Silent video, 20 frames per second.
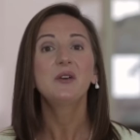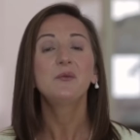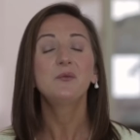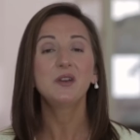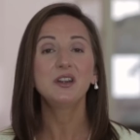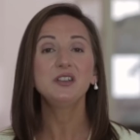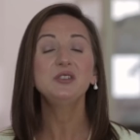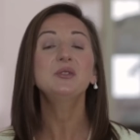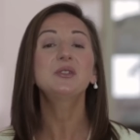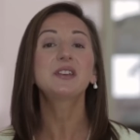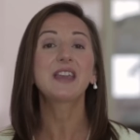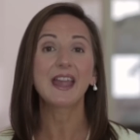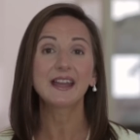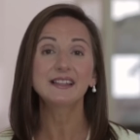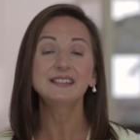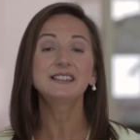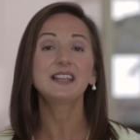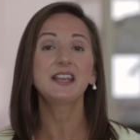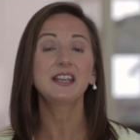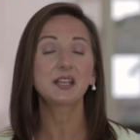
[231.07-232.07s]
where you
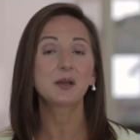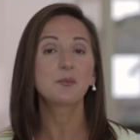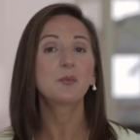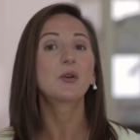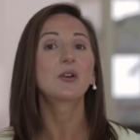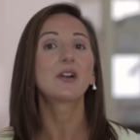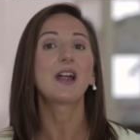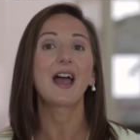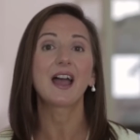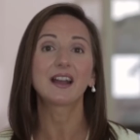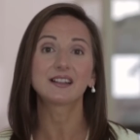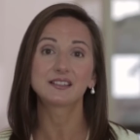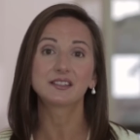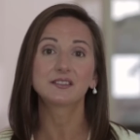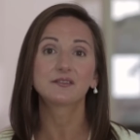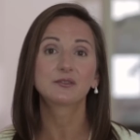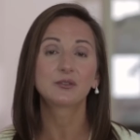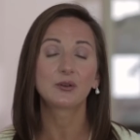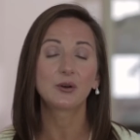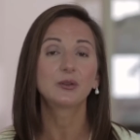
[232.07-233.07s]
can take a more
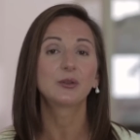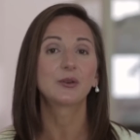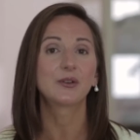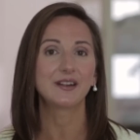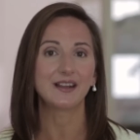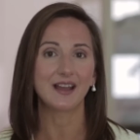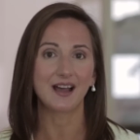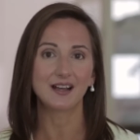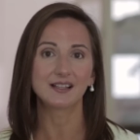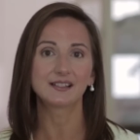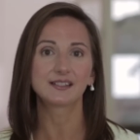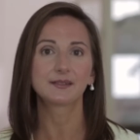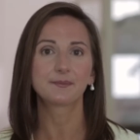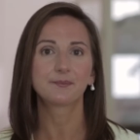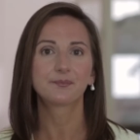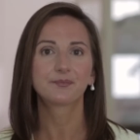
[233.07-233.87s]
active role or not.